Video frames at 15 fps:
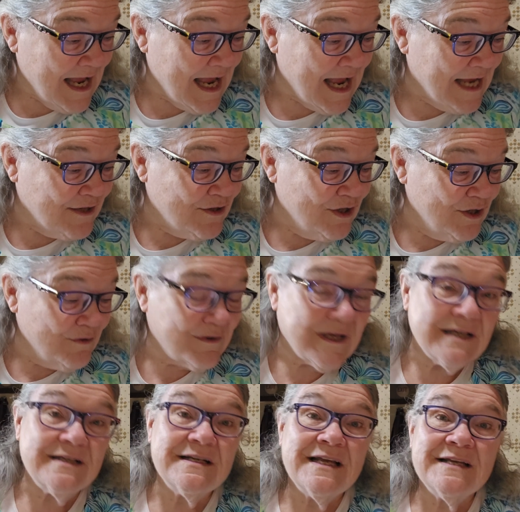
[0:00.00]
And you
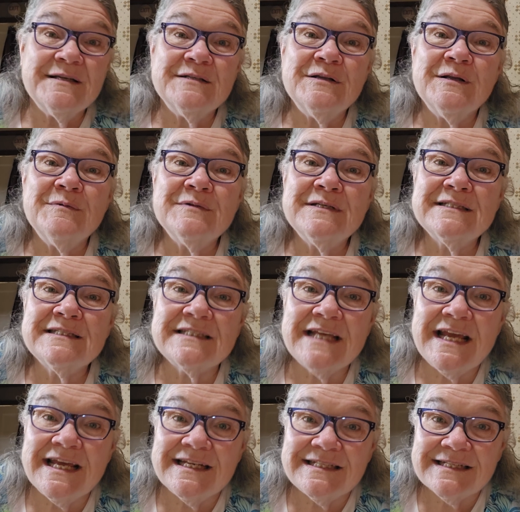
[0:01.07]
can
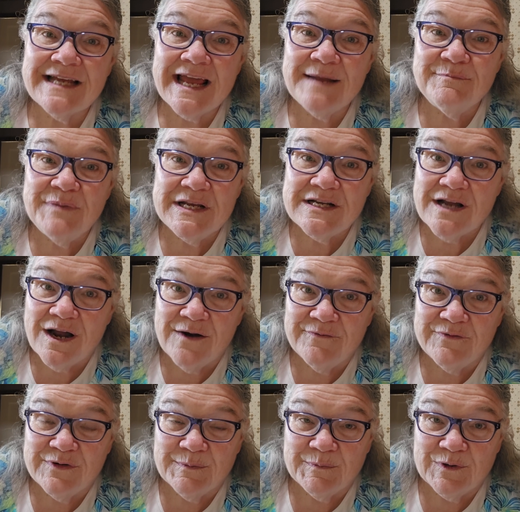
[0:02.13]
sit and be
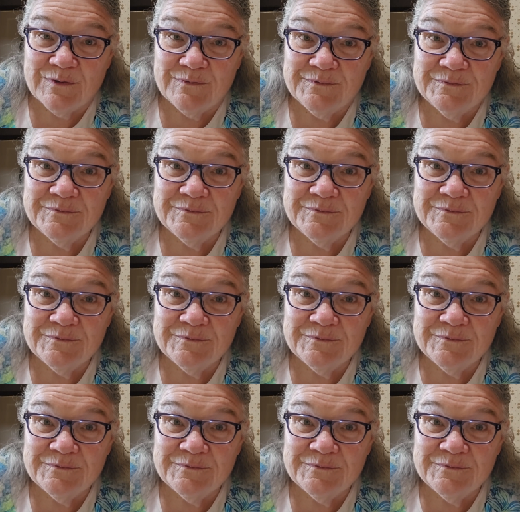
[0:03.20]
comfortable,